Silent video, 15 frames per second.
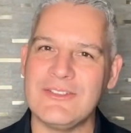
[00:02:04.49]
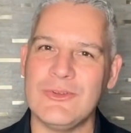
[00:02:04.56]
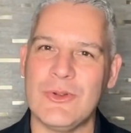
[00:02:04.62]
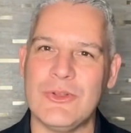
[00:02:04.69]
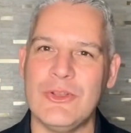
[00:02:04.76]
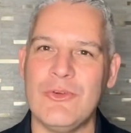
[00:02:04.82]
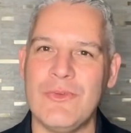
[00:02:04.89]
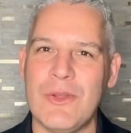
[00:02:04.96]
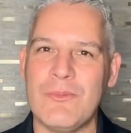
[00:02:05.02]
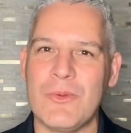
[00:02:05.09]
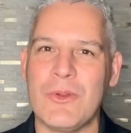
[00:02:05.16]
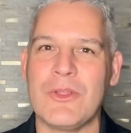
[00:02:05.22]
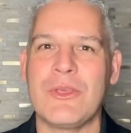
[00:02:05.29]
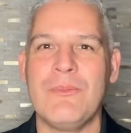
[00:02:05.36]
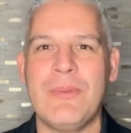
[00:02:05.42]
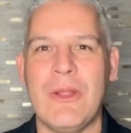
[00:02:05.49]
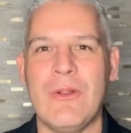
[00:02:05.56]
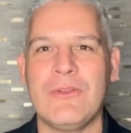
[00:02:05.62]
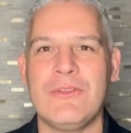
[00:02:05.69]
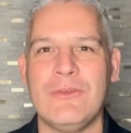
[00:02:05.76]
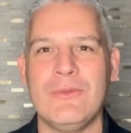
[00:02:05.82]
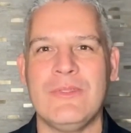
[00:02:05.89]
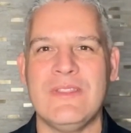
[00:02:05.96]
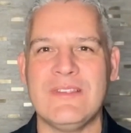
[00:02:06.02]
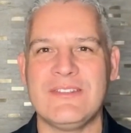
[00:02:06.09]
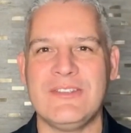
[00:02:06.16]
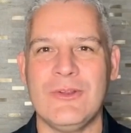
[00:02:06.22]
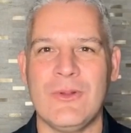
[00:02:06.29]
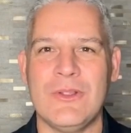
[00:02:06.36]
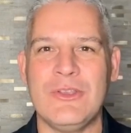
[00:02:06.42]
year in November compared to
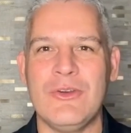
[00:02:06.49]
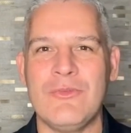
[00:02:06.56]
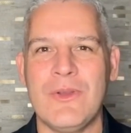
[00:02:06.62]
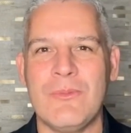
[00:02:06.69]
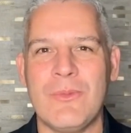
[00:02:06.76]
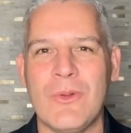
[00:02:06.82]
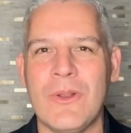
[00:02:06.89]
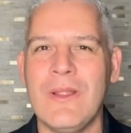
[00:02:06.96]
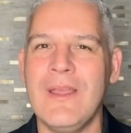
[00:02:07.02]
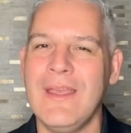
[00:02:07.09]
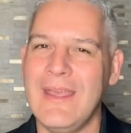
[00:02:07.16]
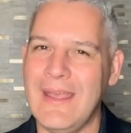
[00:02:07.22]
this year in November